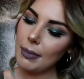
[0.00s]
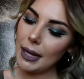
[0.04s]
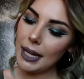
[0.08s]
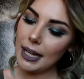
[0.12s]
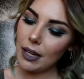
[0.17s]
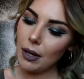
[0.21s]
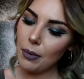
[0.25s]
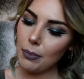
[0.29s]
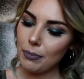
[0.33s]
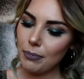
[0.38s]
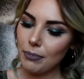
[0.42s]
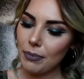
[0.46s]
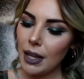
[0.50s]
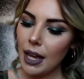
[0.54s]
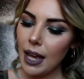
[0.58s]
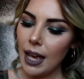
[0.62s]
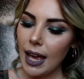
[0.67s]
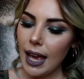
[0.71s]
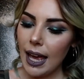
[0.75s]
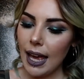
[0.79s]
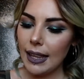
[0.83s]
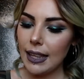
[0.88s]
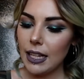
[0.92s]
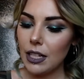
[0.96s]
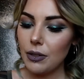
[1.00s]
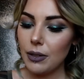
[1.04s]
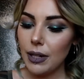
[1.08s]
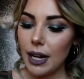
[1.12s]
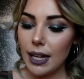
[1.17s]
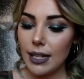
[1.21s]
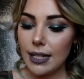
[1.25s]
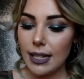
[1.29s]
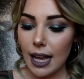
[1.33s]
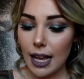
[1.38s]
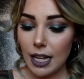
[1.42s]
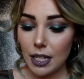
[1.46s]
makeup, and this one
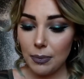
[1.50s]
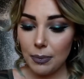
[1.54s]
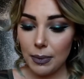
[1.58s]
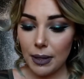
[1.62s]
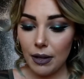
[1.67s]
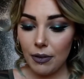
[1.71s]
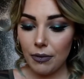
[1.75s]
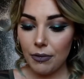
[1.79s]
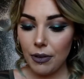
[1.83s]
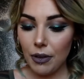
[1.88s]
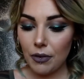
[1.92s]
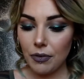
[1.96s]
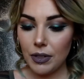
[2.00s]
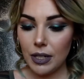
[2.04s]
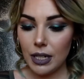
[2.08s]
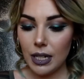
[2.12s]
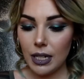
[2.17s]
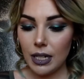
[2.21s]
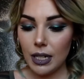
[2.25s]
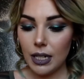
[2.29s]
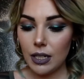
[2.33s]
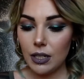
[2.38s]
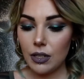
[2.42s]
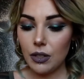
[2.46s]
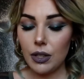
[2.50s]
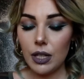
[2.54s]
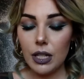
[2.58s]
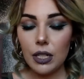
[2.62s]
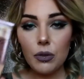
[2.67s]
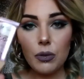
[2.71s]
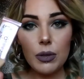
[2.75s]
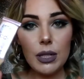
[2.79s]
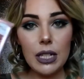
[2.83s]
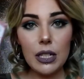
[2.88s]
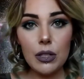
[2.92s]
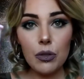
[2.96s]
has SPF 50 in it. So
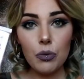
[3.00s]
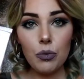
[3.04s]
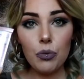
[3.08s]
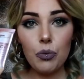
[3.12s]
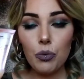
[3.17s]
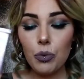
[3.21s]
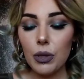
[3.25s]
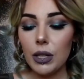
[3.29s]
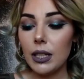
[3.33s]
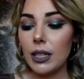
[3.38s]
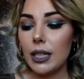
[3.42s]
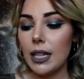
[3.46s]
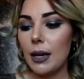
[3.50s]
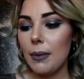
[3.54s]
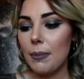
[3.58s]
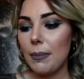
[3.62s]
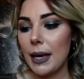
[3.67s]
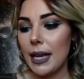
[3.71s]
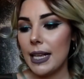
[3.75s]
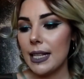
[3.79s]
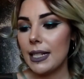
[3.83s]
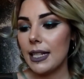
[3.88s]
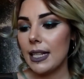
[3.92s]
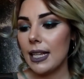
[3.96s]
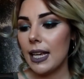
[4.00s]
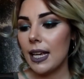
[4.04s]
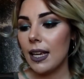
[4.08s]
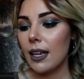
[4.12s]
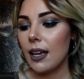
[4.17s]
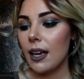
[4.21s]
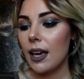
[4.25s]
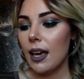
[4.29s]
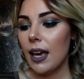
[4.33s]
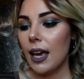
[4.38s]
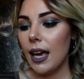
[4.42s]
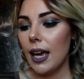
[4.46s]
this one is really
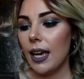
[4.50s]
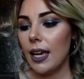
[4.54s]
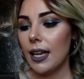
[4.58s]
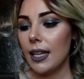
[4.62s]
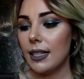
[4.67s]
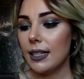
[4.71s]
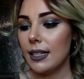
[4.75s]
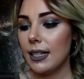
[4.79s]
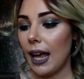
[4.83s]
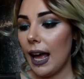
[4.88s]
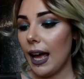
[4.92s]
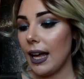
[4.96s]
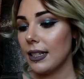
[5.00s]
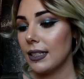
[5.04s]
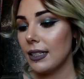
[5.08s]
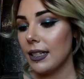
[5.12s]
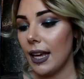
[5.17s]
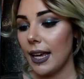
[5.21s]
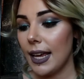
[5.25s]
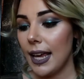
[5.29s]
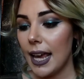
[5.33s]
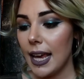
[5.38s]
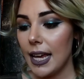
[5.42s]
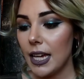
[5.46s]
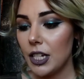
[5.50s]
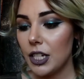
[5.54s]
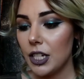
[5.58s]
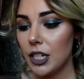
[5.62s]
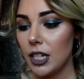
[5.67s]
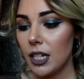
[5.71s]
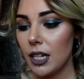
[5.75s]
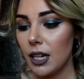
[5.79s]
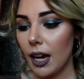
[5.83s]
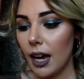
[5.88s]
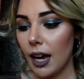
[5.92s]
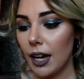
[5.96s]
amazing. It's
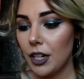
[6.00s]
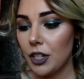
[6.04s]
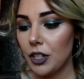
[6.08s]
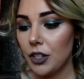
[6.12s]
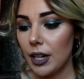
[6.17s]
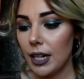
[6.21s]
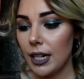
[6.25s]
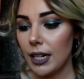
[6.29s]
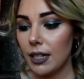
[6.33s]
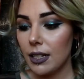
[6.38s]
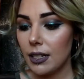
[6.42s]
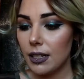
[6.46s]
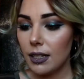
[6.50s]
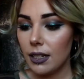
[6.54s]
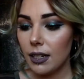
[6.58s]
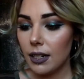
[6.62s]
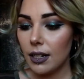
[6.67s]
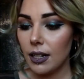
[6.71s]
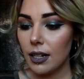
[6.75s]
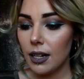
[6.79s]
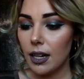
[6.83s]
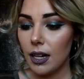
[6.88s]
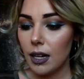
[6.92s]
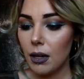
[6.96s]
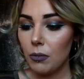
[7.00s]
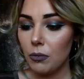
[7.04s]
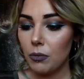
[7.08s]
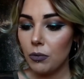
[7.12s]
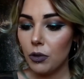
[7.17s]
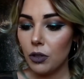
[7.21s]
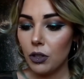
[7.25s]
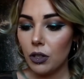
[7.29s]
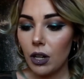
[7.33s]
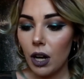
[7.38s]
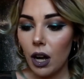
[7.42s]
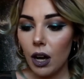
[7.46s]
anti-aging hydrating serum,
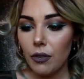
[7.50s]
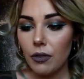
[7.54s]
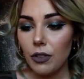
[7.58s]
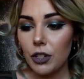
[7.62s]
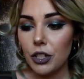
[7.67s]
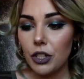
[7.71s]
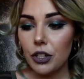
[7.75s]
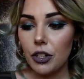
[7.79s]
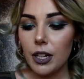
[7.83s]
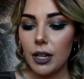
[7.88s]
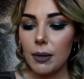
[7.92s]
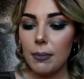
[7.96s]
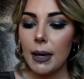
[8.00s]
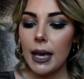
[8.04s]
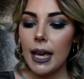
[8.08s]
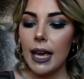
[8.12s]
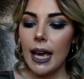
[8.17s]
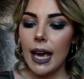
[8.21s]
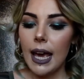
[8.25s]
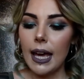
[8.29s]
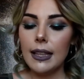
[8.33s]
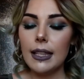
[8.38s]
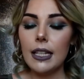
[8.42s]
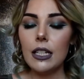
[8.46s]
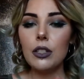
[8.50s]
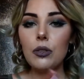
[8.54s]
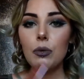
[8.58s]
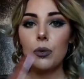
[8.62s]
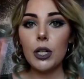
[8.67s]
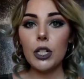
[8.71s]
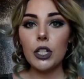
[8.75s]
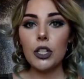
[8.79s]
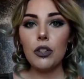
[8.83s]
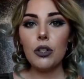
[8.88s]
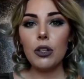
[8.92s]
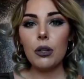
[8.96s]
full coverage cream, and this
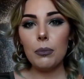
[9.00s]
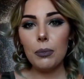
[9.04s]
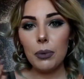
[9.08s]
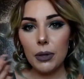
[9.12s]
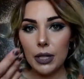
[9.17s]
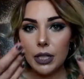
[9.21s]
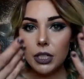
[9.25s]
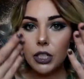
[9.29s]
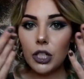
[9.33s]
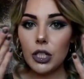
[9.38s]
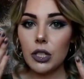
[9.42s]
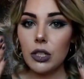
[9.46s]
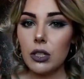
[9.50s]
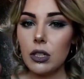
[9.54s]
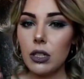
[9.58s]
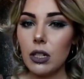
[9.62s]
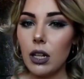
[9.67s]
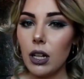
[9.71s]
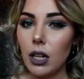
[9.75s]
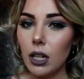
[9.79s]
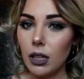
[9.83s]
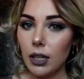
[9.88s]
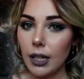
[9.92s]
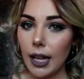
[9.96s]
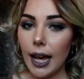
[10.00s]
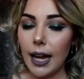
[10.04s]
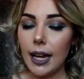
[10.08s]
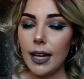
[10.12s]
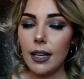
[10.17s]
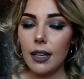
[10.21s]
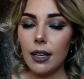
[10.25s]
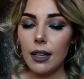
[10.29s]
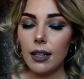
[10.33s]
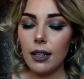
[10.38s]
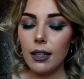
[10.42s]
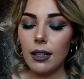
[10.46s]
one you can put just a
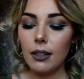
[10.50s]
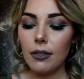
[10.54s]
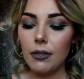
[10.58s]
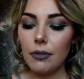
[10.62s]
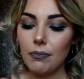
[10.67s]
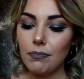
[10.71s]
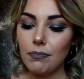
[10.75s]
light